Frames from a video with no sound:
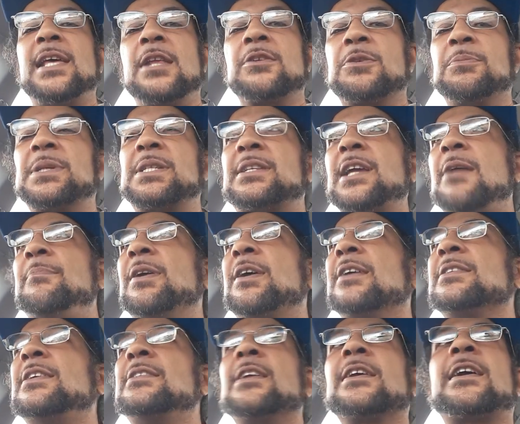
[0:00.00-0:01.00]
it was a mistake
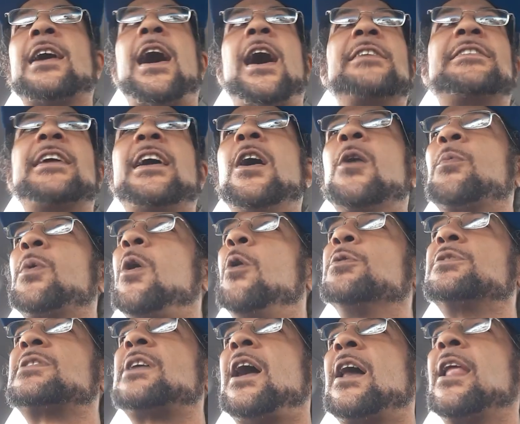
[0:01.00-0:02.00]
because he's a goddamn
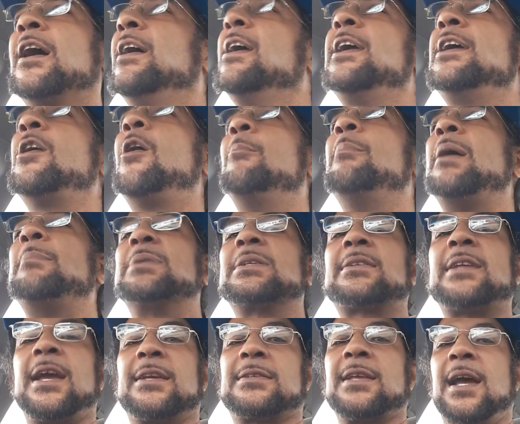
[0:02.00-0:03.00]
Rhodes Scholar. He don't make
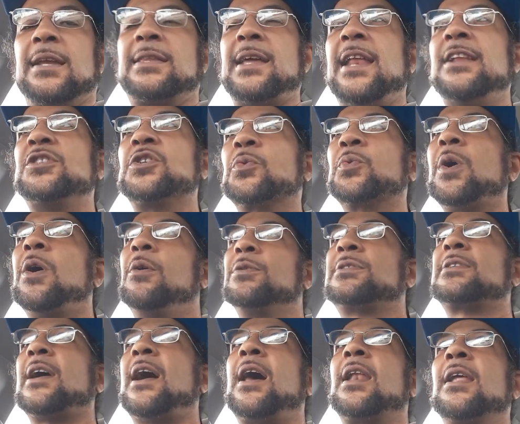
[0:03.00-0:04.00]
mistakes like that. He's a Rhodes
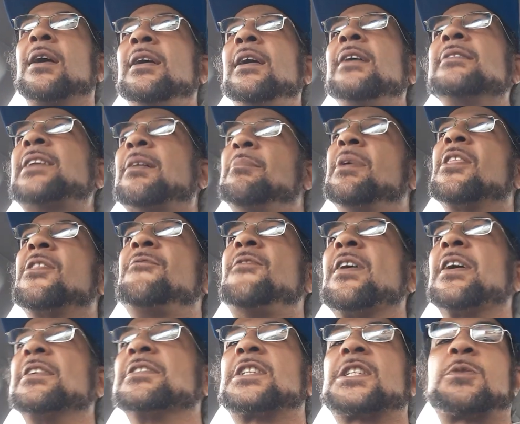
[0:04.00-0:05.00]
Scholar. That
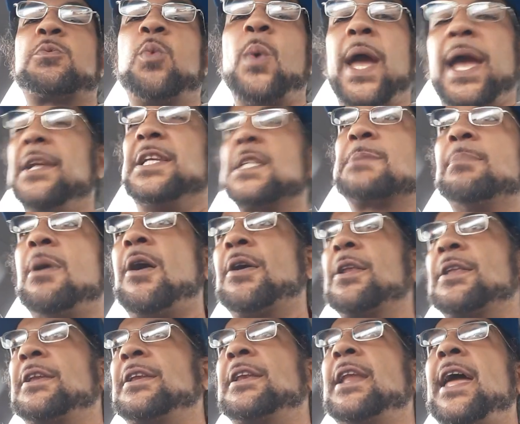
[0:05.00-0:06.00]
motherfucker's way smarter
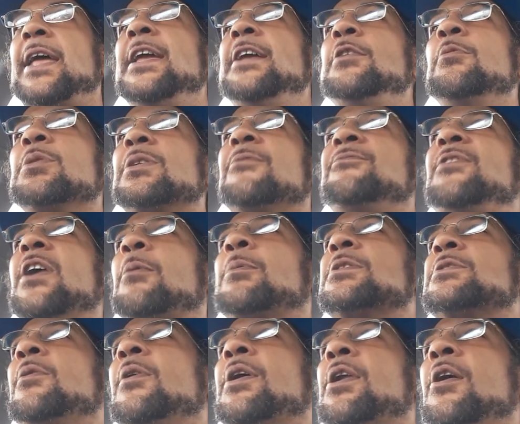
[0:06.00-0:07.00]
than that. He knew what the fuck was
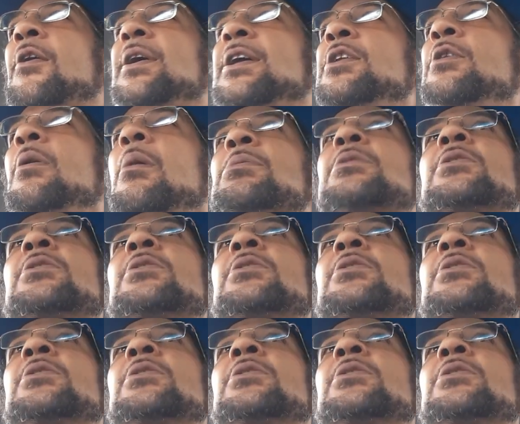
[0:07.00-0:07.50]
going on. He knew what was